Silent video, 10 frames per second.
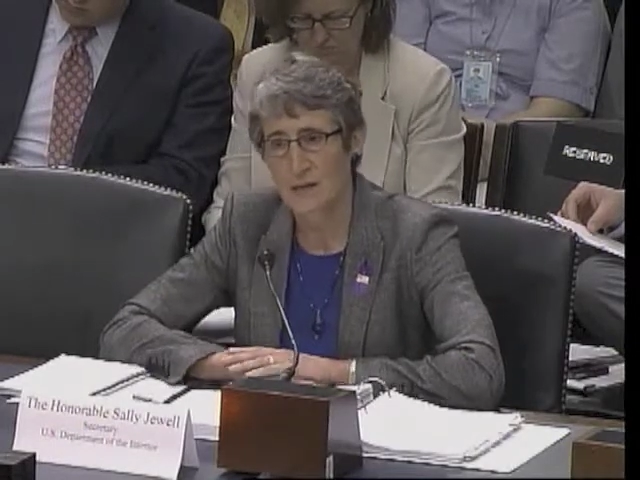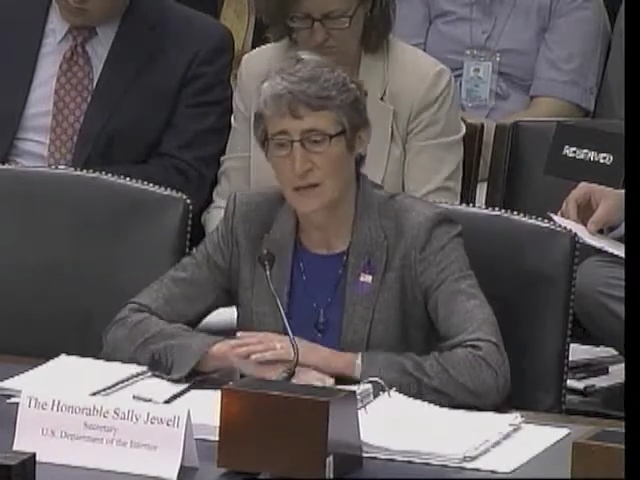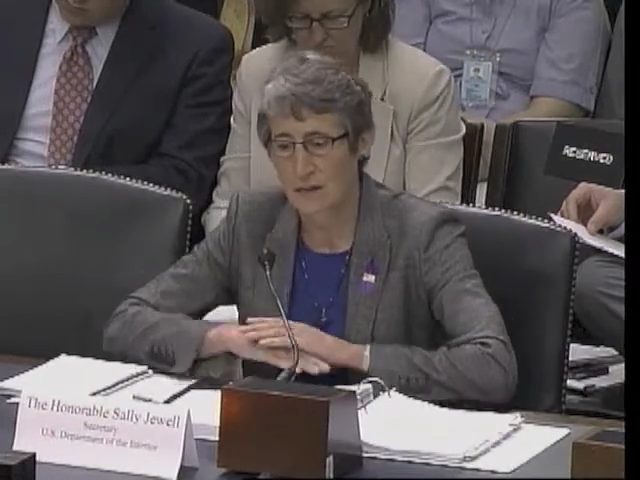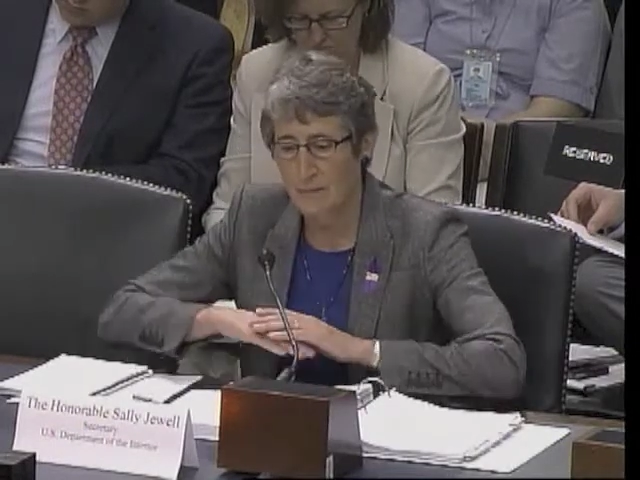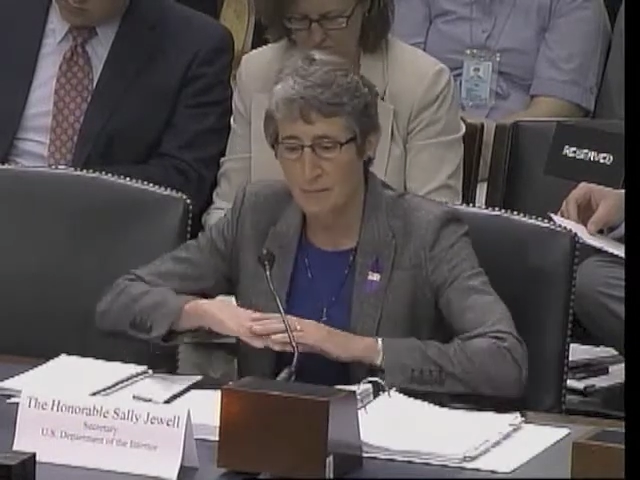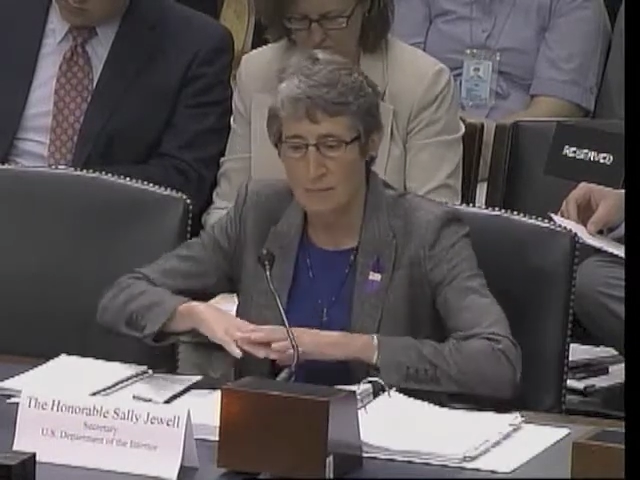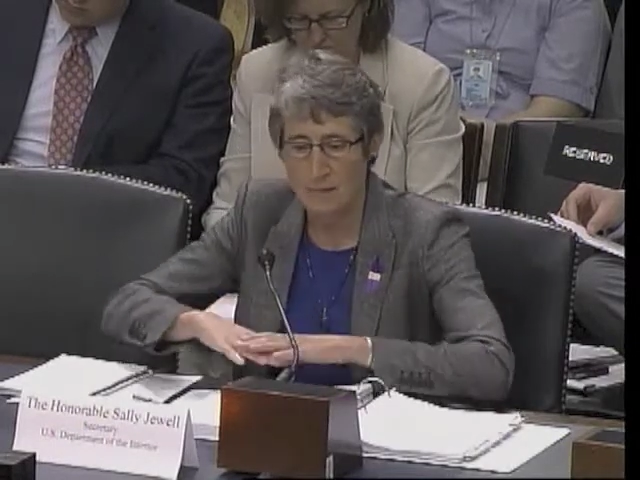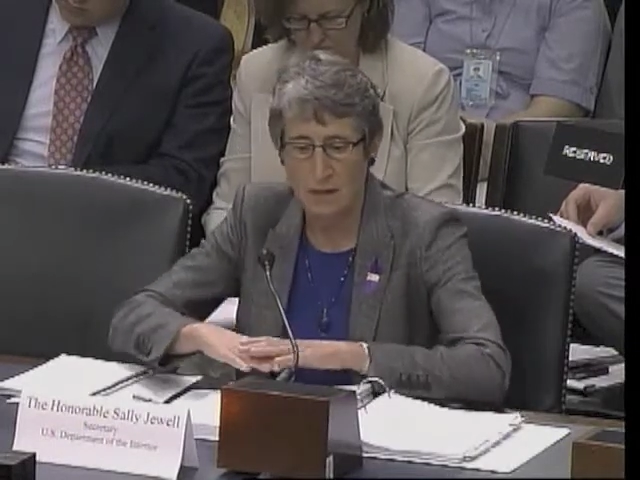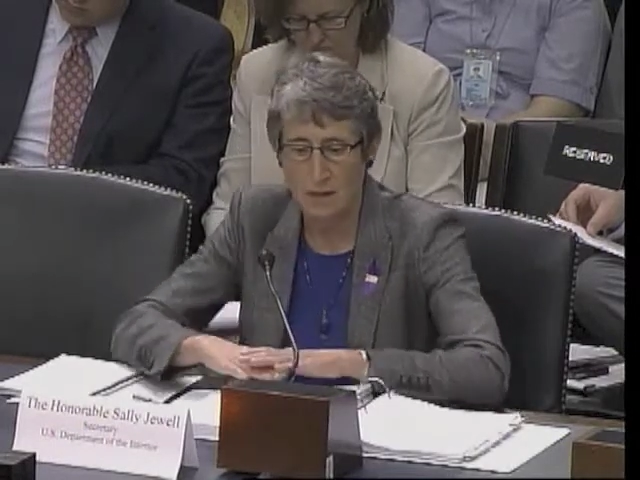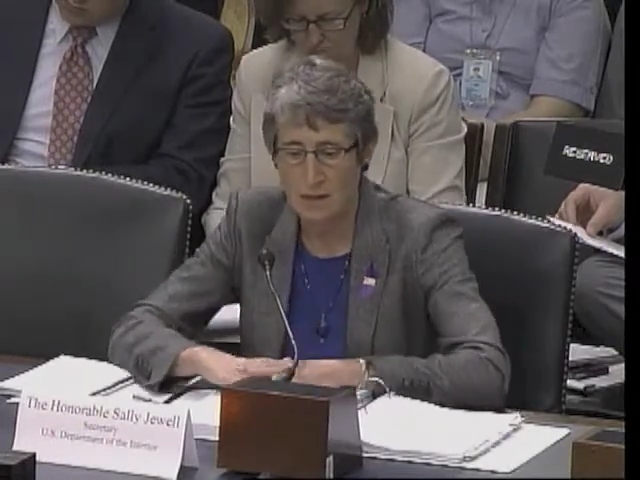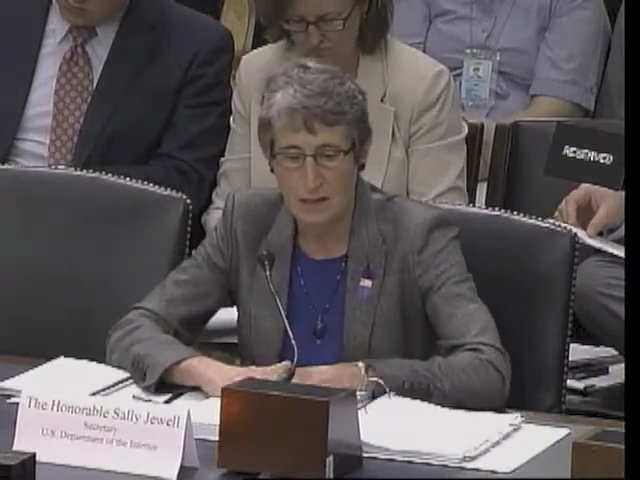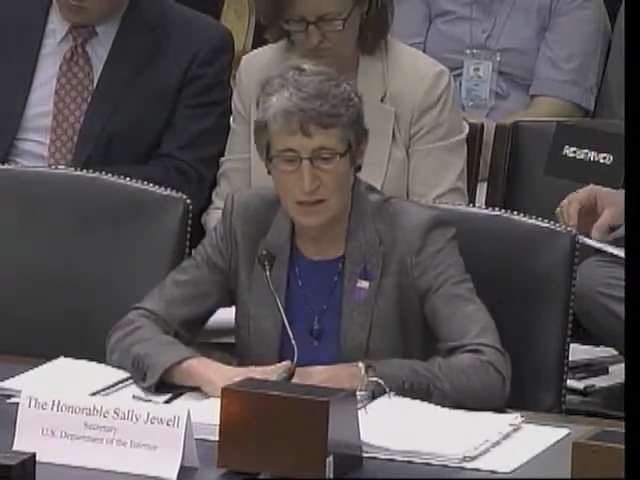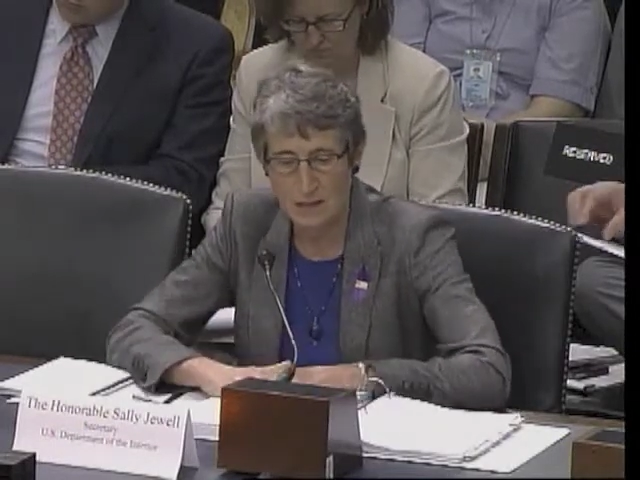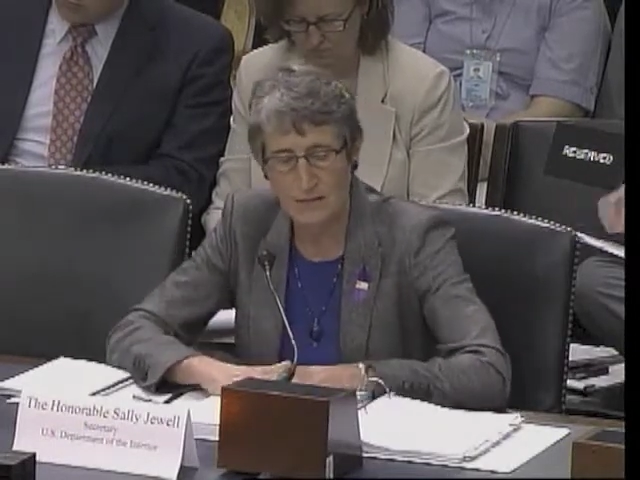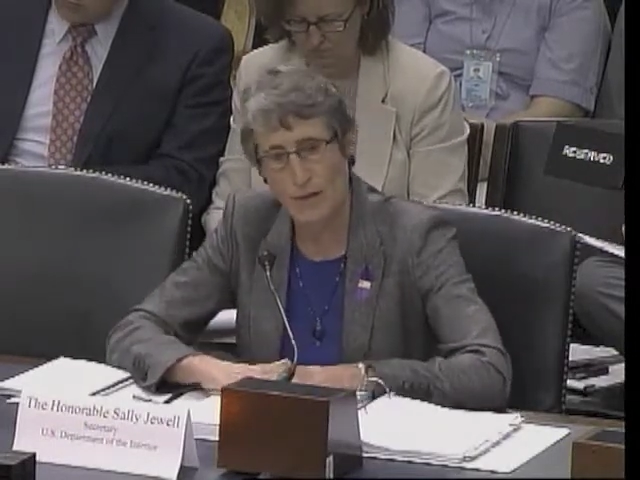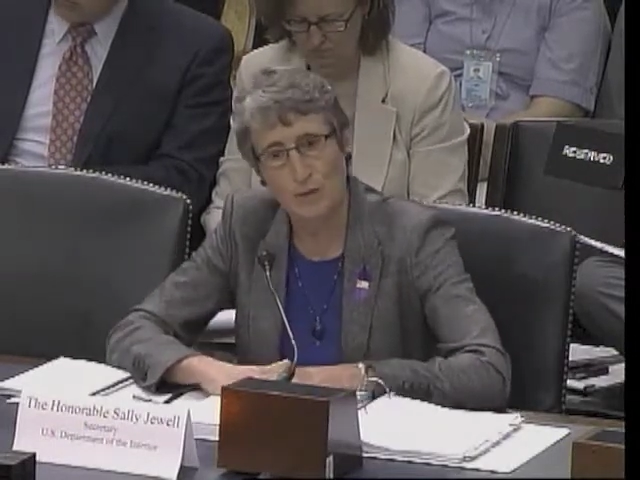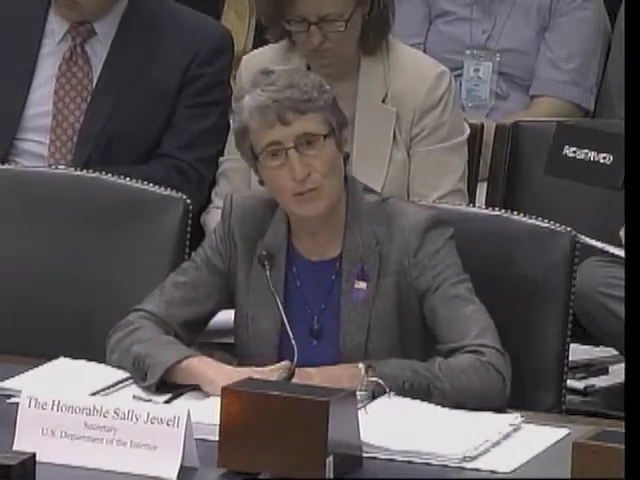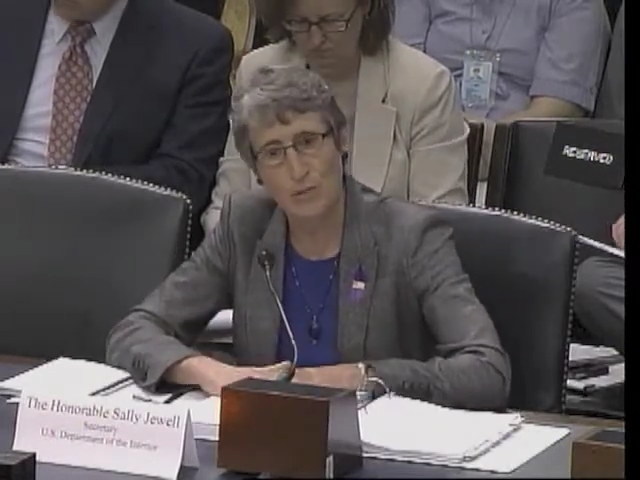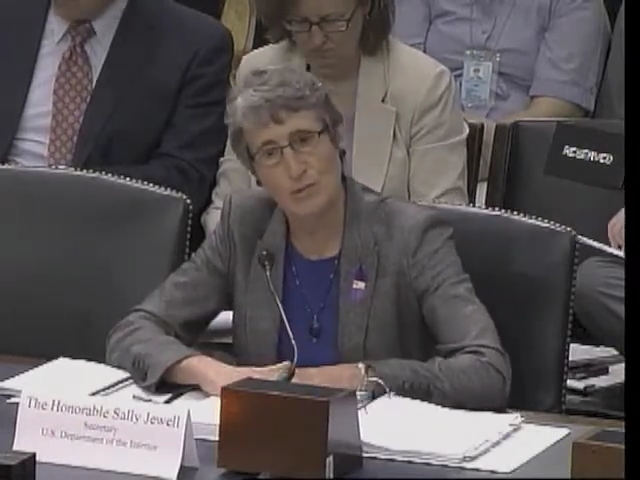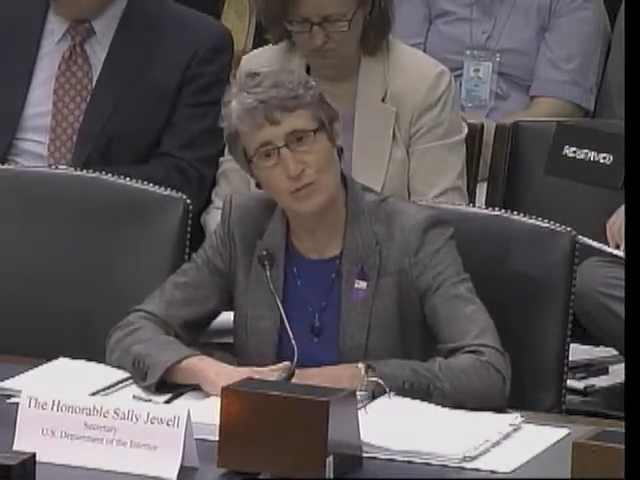um, it is very
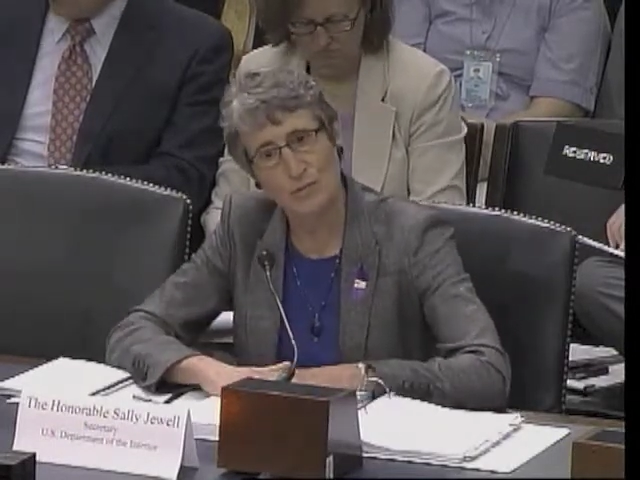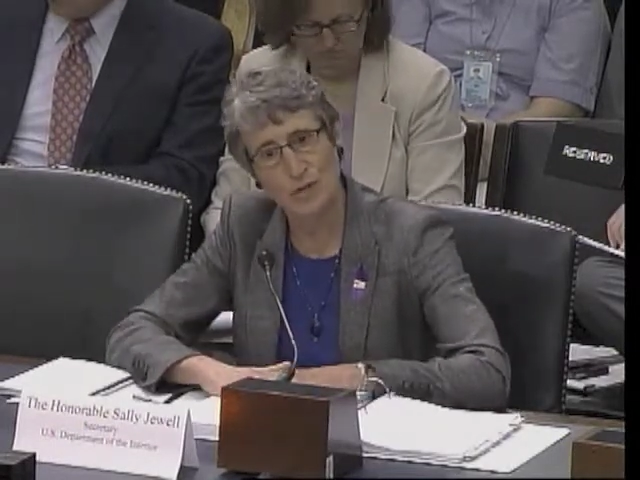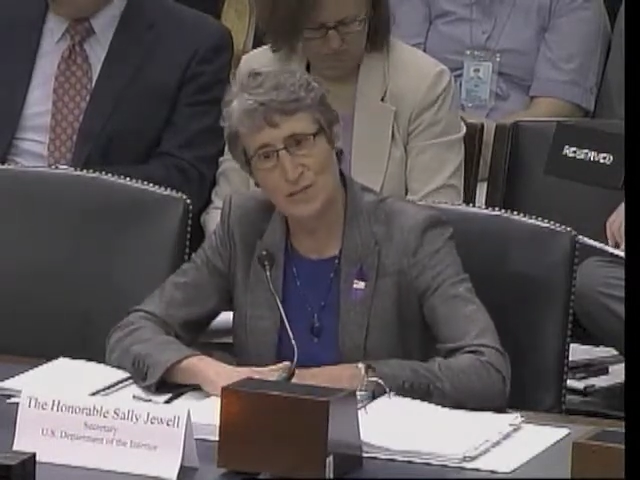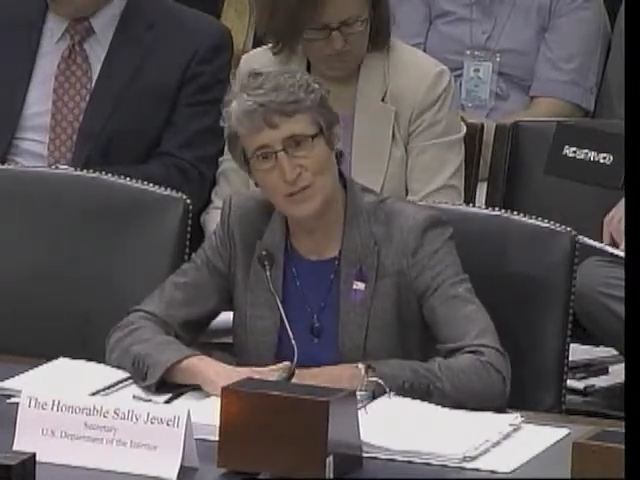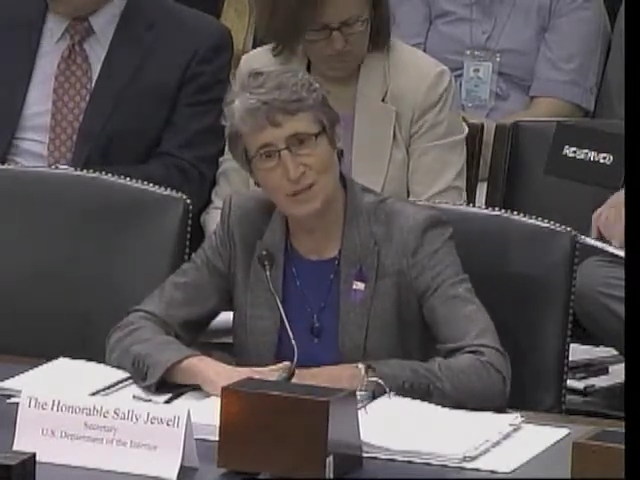important that we raise